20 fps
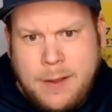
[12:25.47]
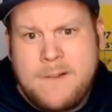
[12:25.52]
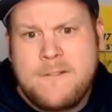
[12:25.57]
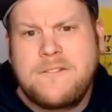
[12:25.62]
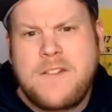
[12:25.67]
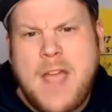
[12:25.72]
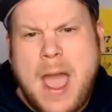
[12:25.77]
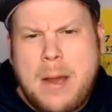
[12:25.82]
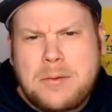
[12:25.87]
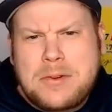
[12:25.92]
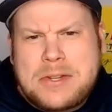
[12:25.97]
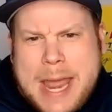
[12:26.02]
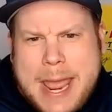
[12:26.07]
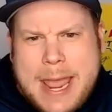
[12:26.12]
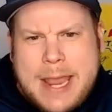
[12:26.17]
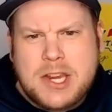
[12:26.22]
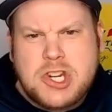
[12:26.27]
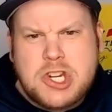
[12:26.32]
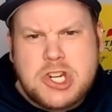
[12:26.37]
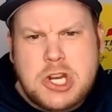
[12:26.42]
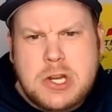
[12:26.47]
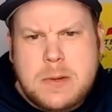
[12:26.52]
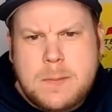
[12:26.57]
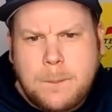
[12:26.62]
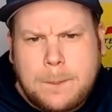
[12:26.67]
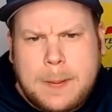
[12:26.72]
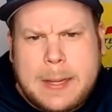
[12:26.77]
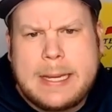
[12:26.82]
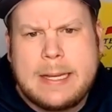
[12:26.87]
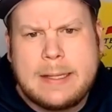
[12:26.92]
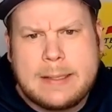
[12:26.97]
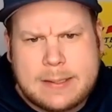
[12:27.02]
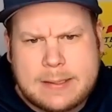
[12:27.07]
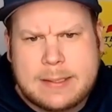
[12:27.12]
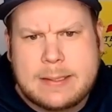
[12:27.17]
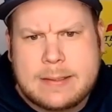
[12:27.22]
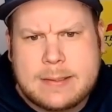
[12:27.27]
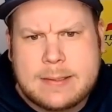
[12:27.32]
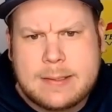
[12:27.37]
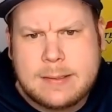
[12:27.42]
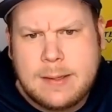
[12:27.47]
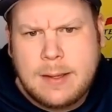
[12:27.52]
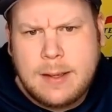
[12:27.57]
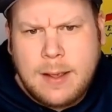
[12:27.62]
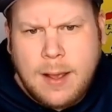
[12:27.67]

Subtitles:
foundation pieces.